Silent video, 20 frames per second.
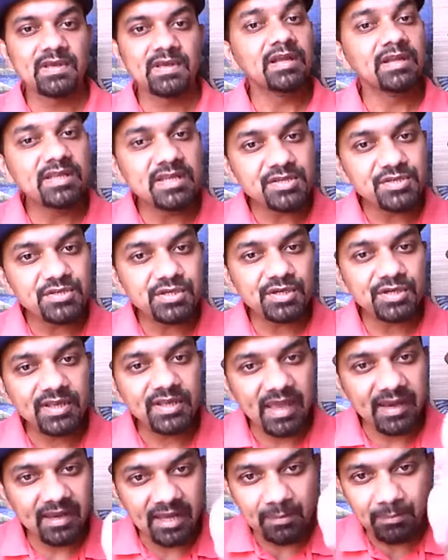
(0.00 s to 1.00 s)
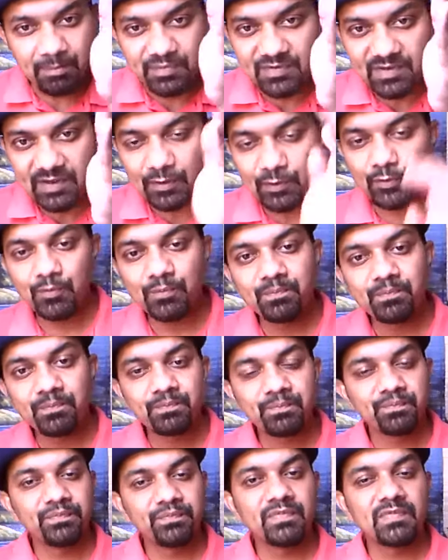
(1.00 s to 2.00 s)
Teacher can observe,
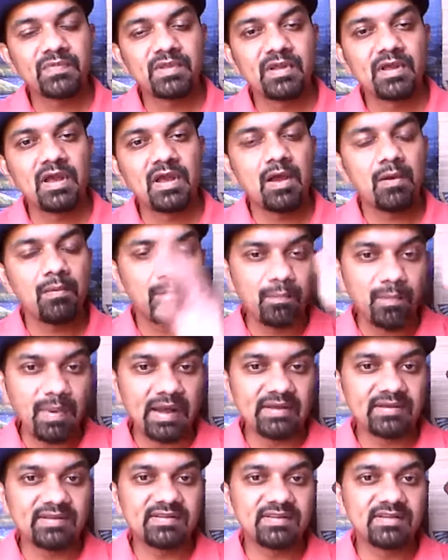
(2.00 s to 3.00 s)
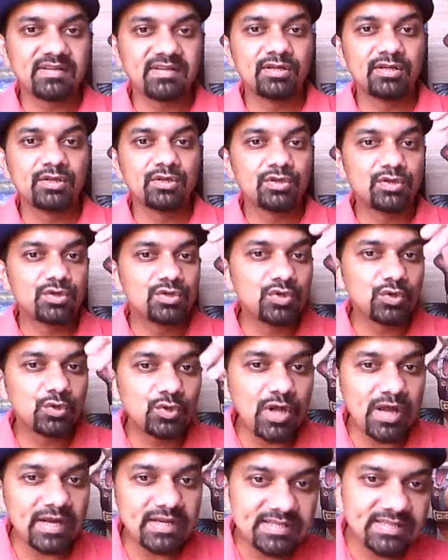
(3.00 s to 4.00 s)
but do
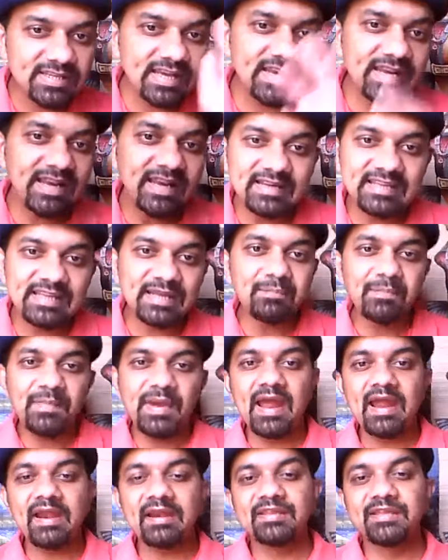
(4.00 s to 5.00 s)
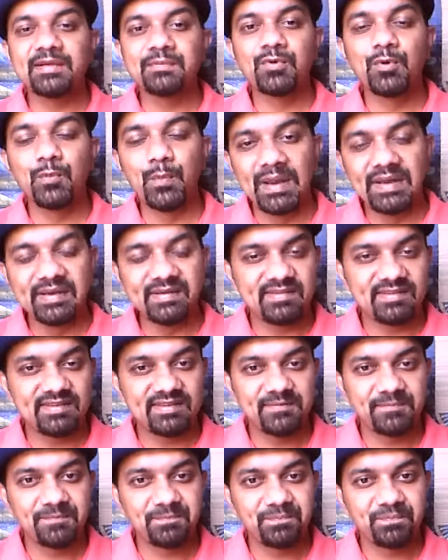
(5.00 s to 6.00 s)
not correct them at the moment.
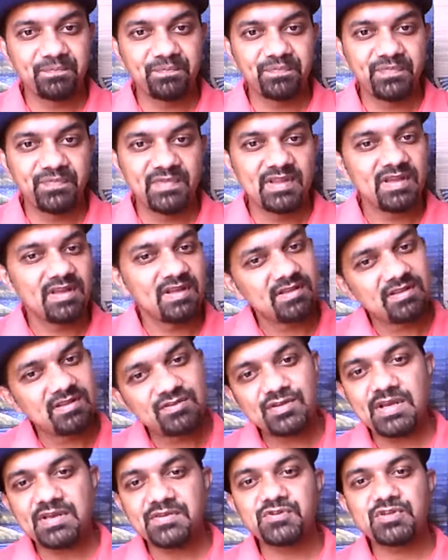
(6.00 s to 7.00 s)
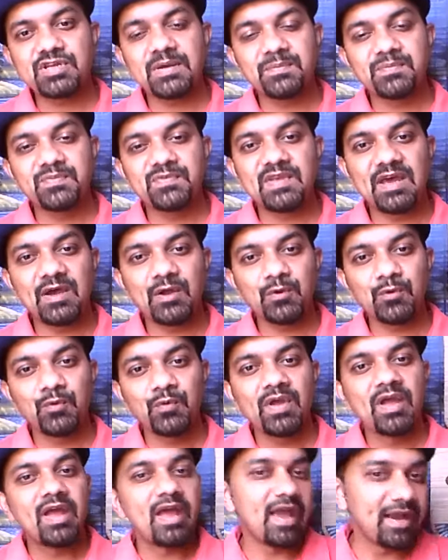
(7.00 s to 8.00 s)
Just observe
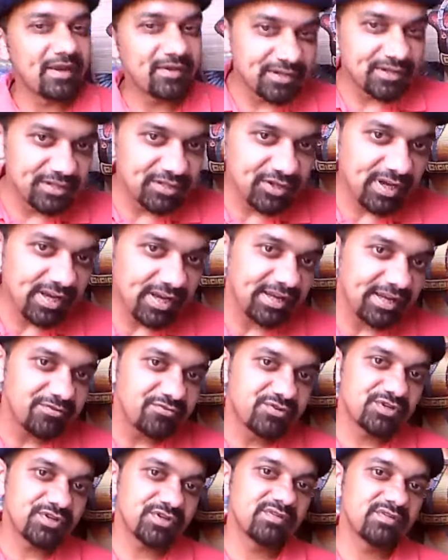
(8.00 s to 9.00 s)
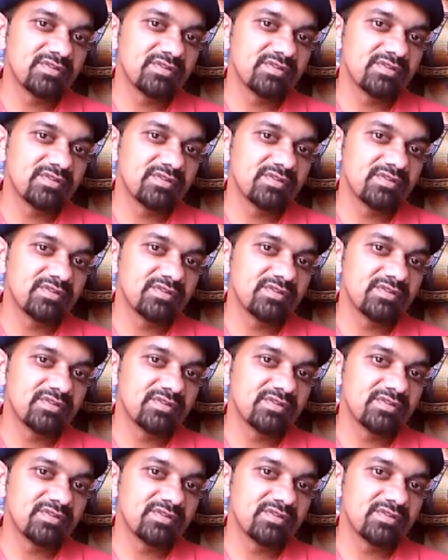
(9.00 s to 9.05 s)
and encourage.